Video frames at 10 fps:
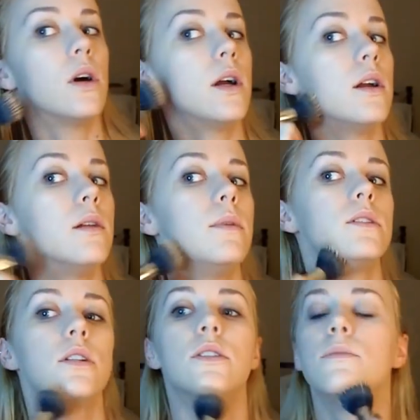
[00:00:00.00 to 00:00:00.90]
and make
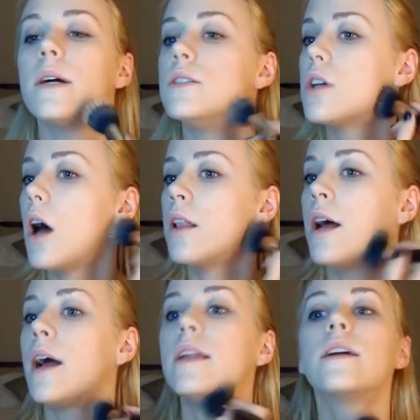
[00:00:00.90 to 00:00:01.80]
sure I do my
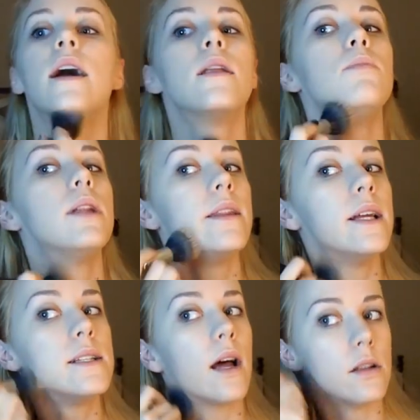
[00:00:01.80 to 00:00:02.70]
jawline and kind of blend
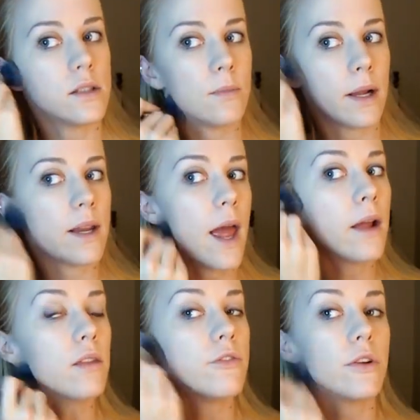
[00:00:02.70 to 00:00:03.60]
that down into my
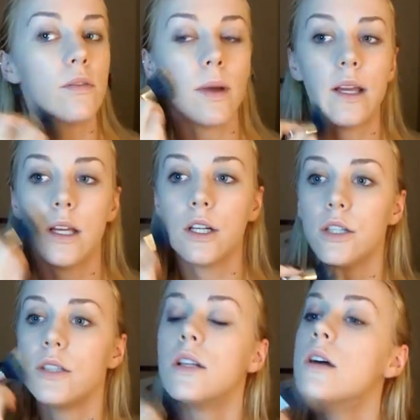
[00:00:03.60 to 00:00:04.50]
neck, the front of my
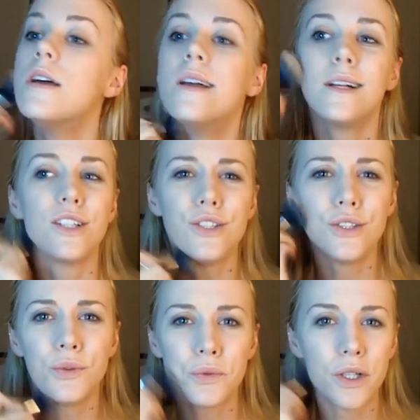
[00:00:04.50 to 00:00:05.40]
ears, because you
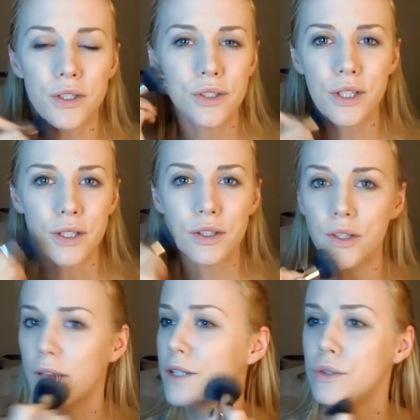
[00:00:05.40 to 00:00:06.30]
don't want your skin to
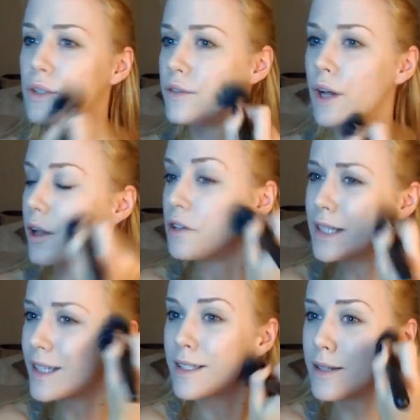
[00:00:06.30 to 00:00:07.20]
look like two different colors.
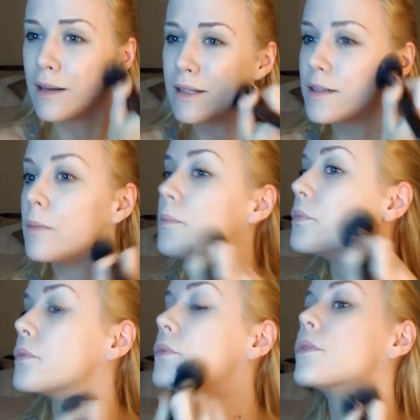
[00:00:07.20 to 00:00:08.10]
Like, that's not a good time.
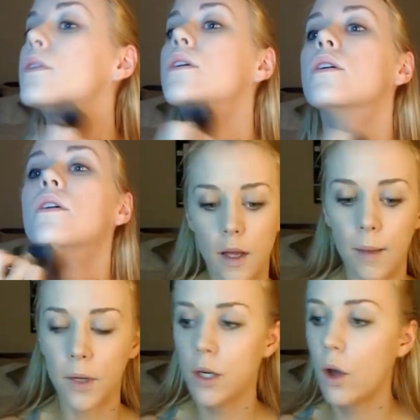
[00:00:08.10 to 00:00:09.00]

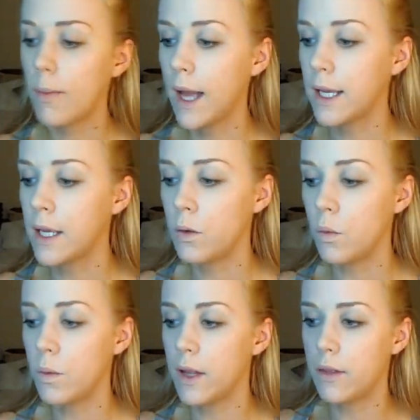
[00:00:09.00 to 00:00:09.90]
I'm going to go back in
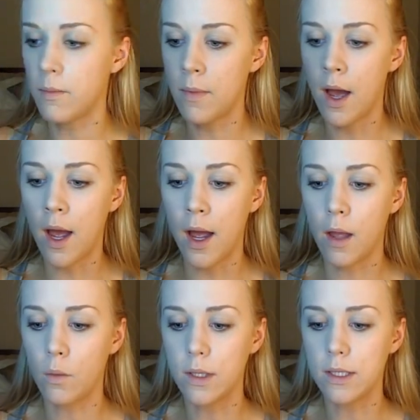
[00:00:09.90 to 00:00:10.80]
with
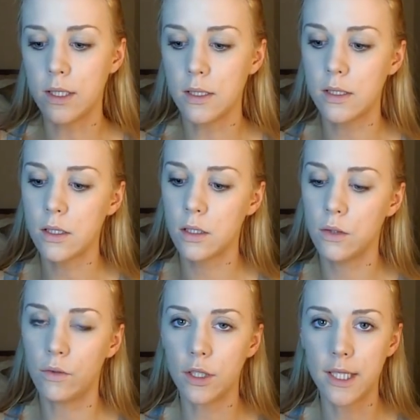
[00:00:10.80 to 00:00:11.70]
my, what is this,
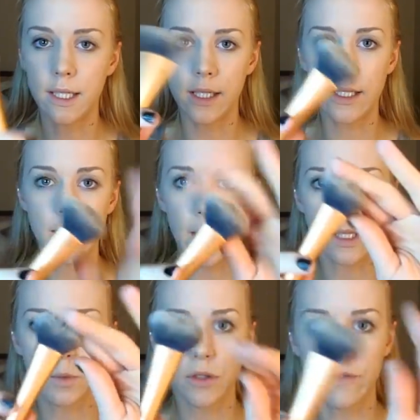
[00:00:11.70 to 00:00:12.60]
Real Techniques
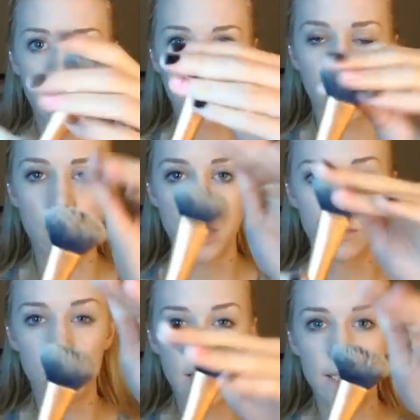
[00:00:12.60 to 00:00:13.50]
Expert Face Brush. It's
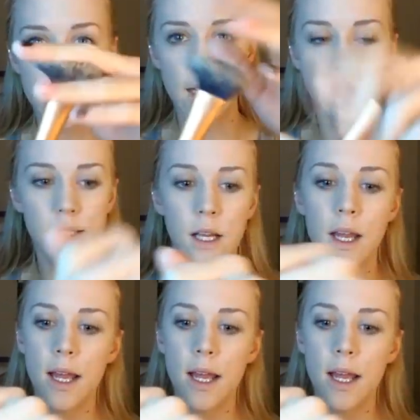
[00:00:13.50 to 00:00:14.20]
really dense.